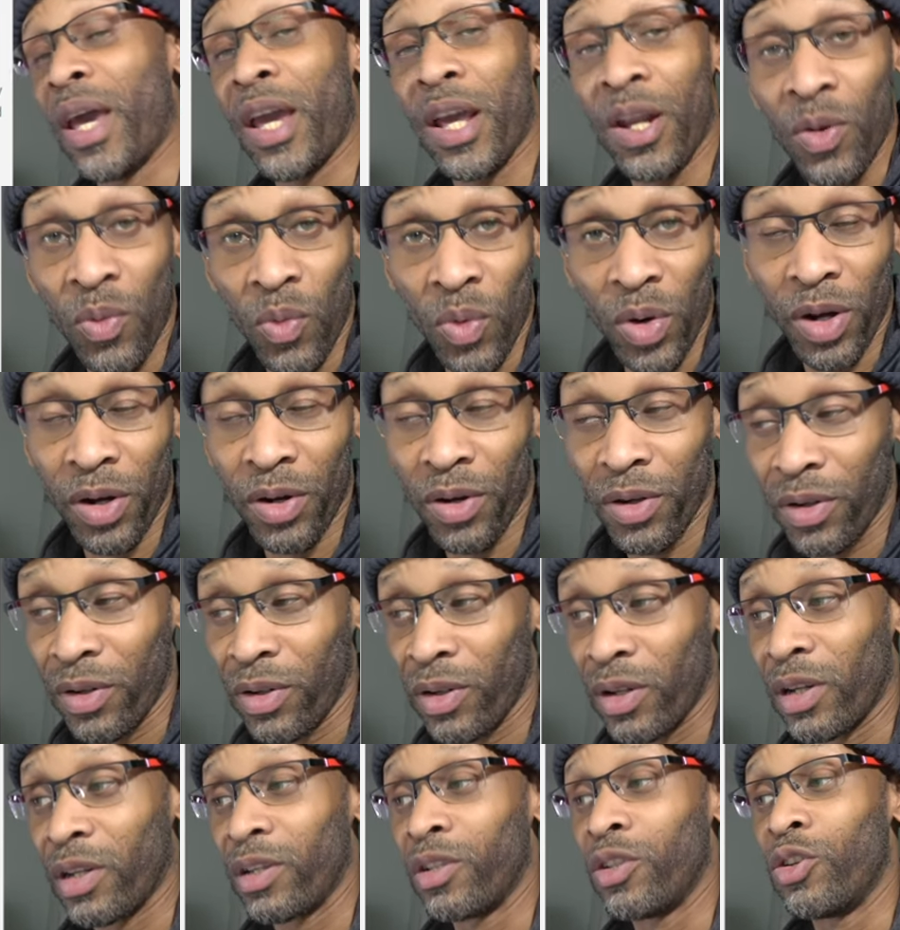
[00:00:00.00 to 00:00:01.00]
anywhere
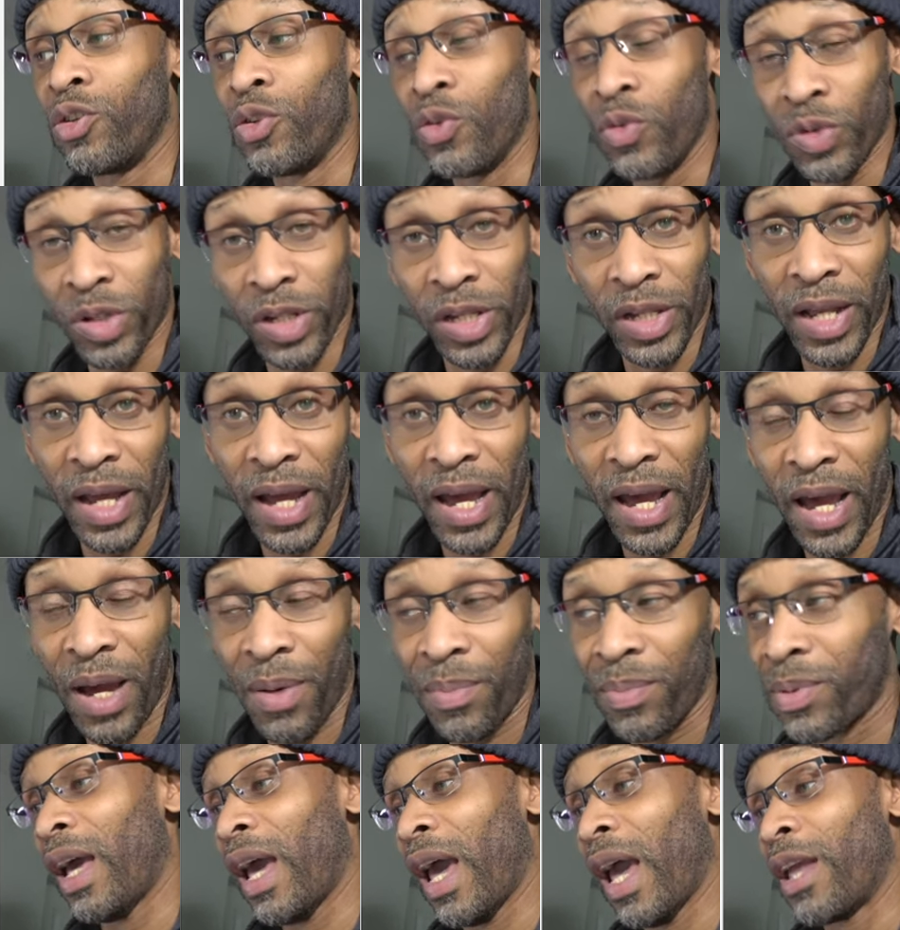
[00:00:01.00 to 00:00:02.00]
using the
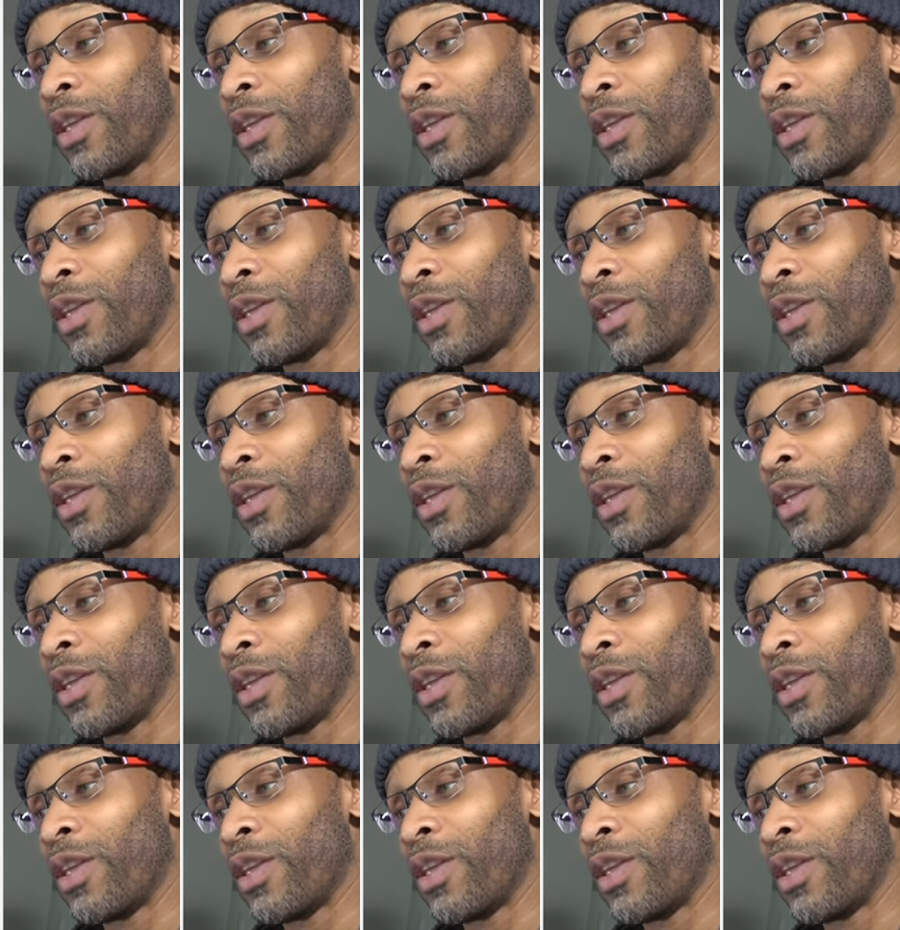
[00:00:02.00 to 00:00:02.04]
app.